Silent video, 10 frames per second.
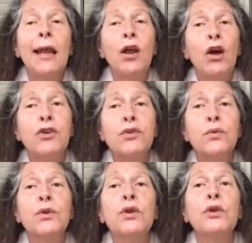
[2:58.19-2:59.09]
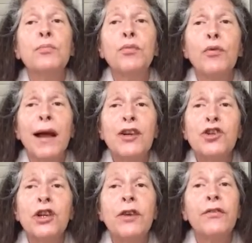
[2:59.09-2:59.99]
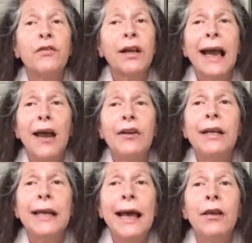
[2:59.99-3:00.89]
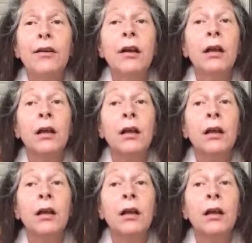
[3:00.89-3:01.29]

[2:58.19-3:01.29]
and also the depression of counting down